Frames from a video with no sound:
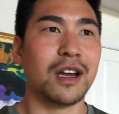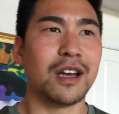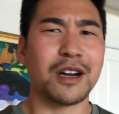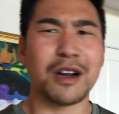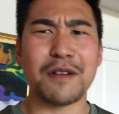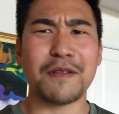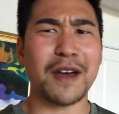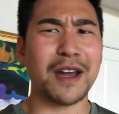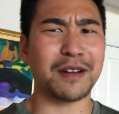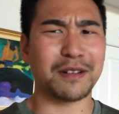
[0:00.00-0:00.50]

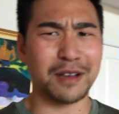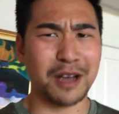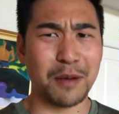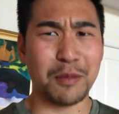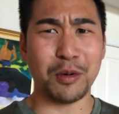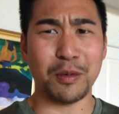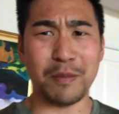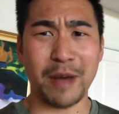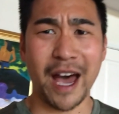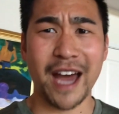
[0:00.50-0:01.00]
I've had a
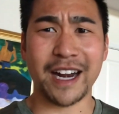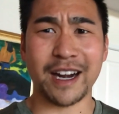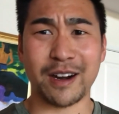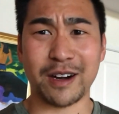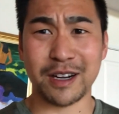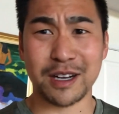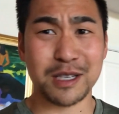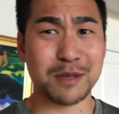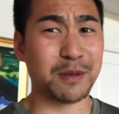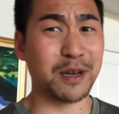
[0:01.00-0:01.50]
couple bad
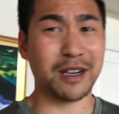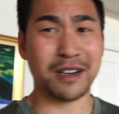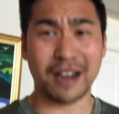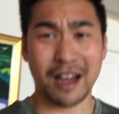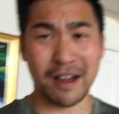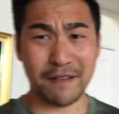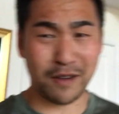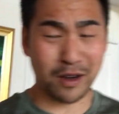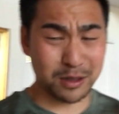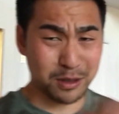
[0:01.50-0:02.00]
haircuts, but
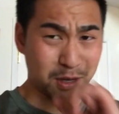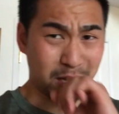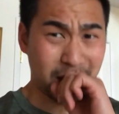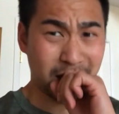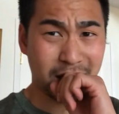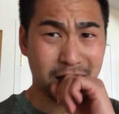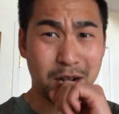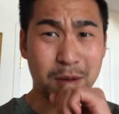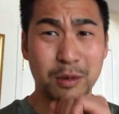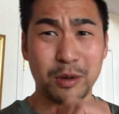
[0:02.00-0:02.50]
I've also had
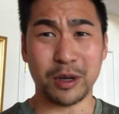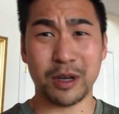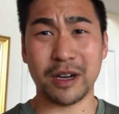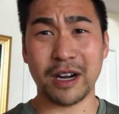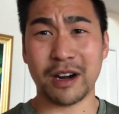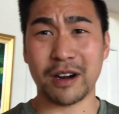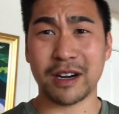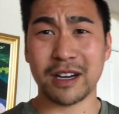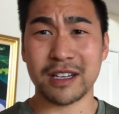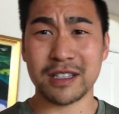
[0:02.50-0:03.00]
a couple good
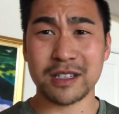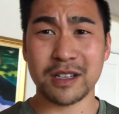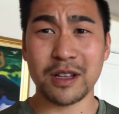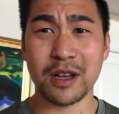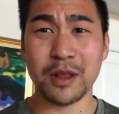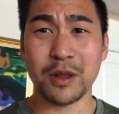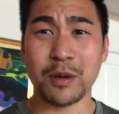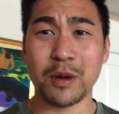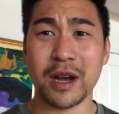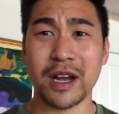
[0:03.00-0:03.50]
haircuts
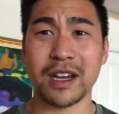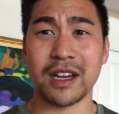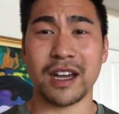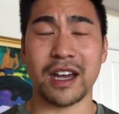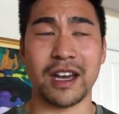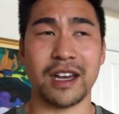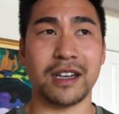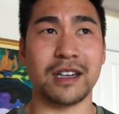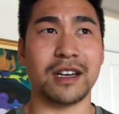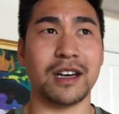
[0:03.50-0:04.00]
along the way,
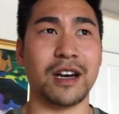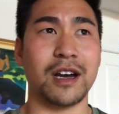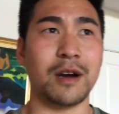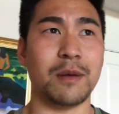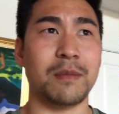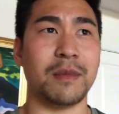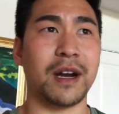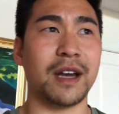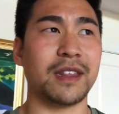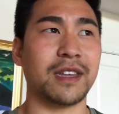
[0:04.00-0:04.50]
and
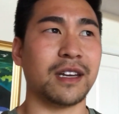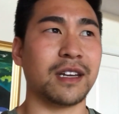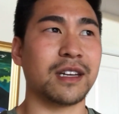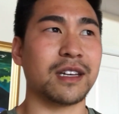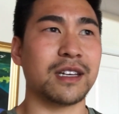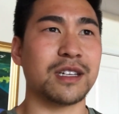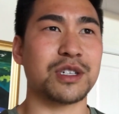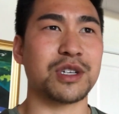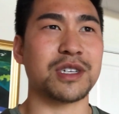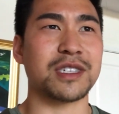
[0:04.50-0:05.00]
I
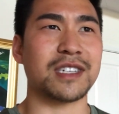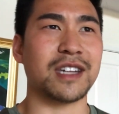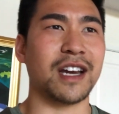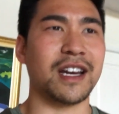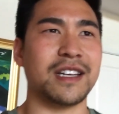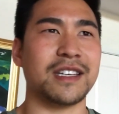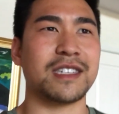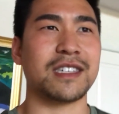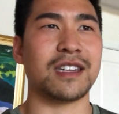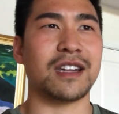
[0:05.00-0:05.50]
think it's just
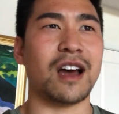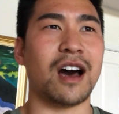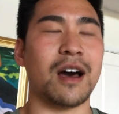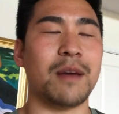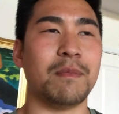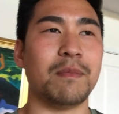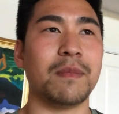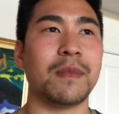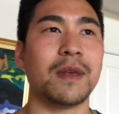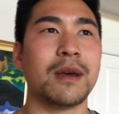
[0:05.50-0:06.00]
nice not